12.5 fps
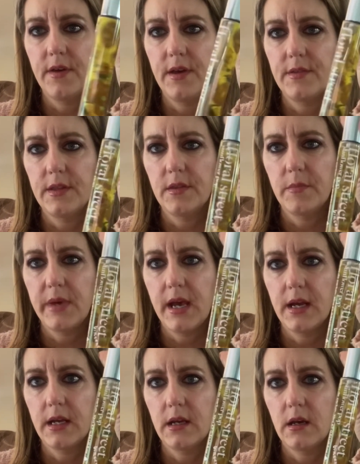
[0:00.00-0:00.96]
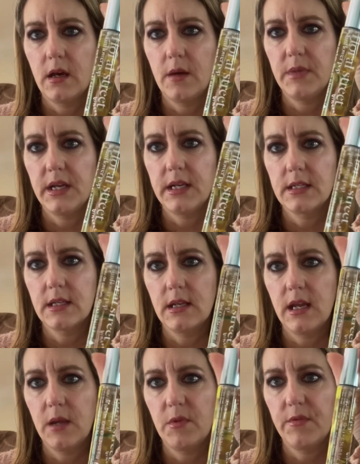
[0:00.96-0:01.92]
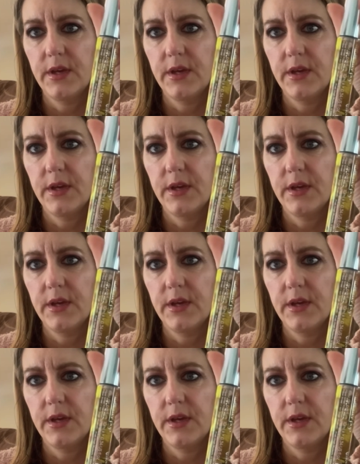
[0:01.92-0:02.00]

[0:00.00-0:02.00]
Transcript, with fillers: and then the back, um, it has the name of